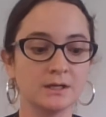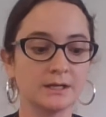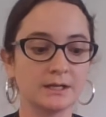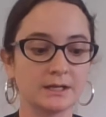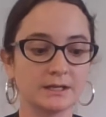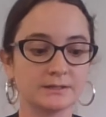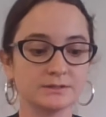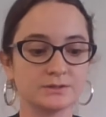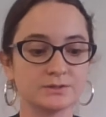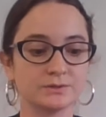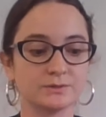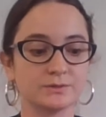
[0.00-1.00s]

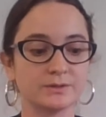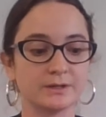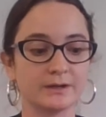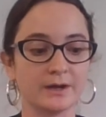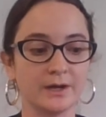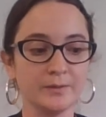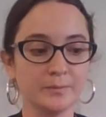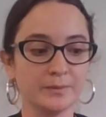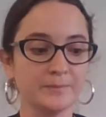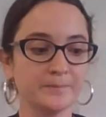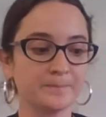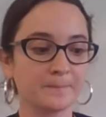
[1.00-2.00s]
into the cup.
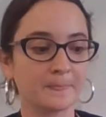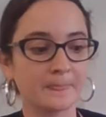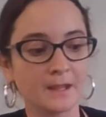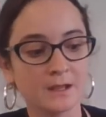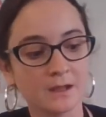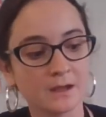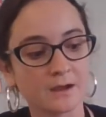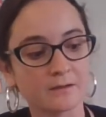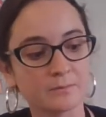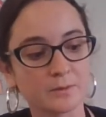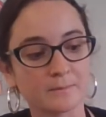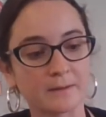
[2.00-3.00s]
I
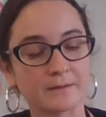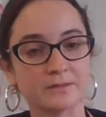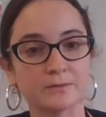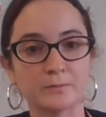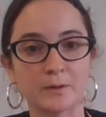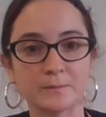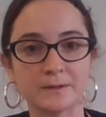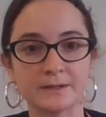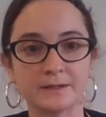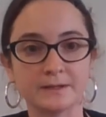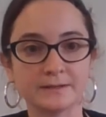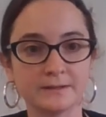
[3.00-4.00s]
put my thermometer
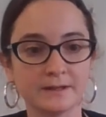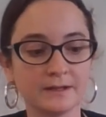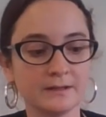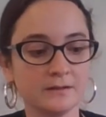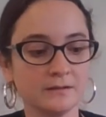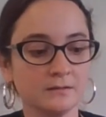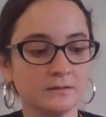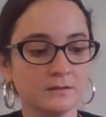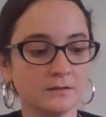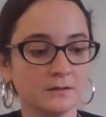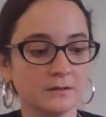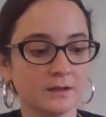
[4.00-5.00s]
in there
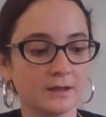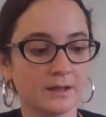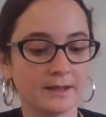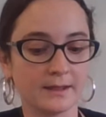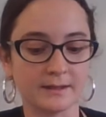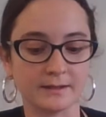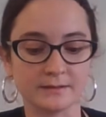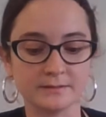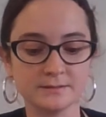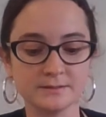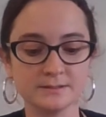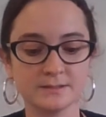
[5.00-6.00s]

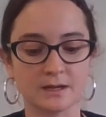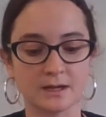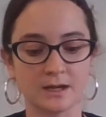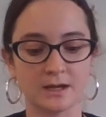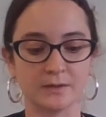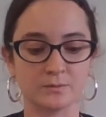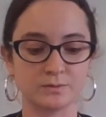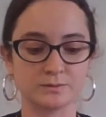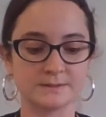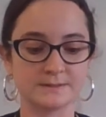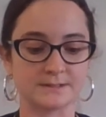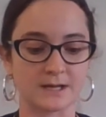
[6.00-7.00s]
and I will
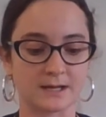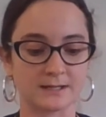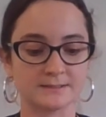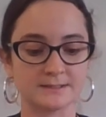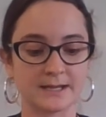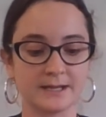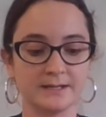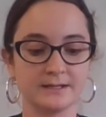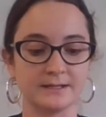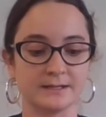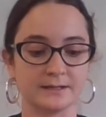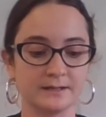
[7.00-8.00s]
start
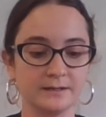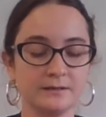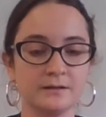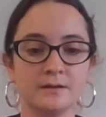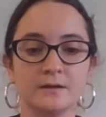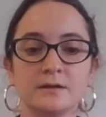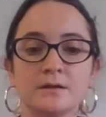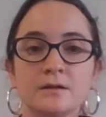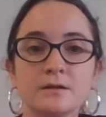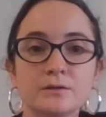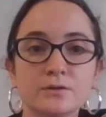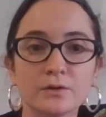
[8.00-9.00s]
taking
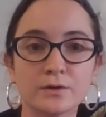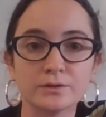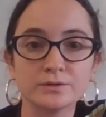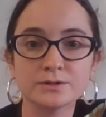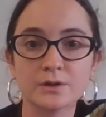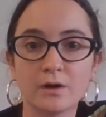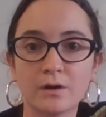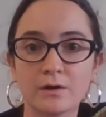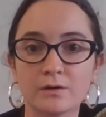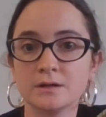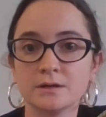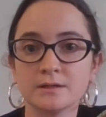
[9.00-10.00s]
note on
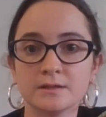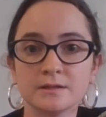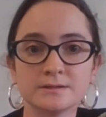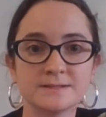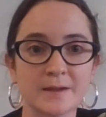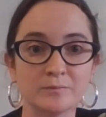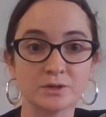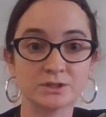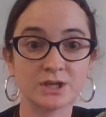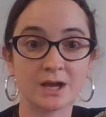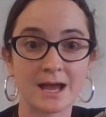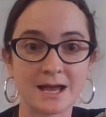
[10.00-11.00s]
the
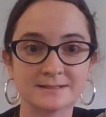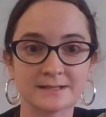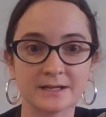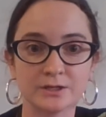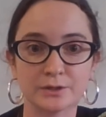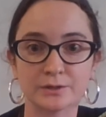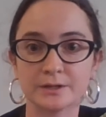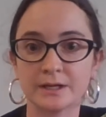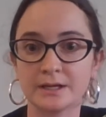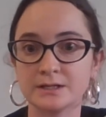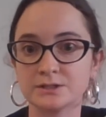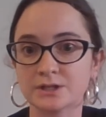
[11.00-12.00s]
temperature as I go
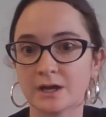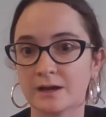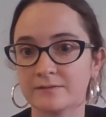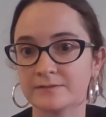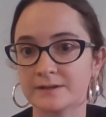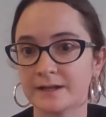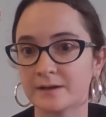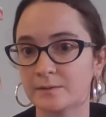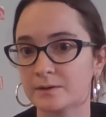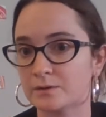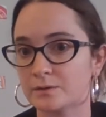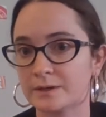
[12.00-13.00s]
each half an
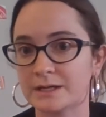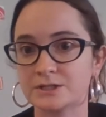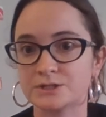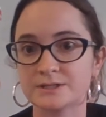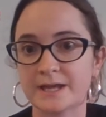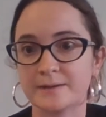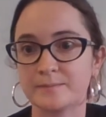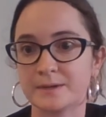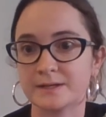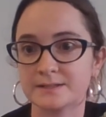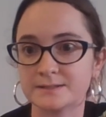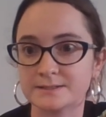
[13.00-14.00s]
hour or each 10
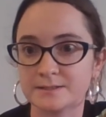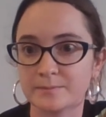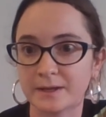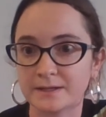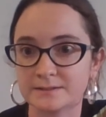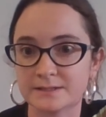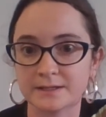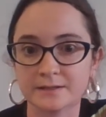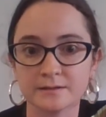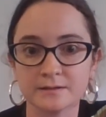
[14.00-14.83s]
minutes depending.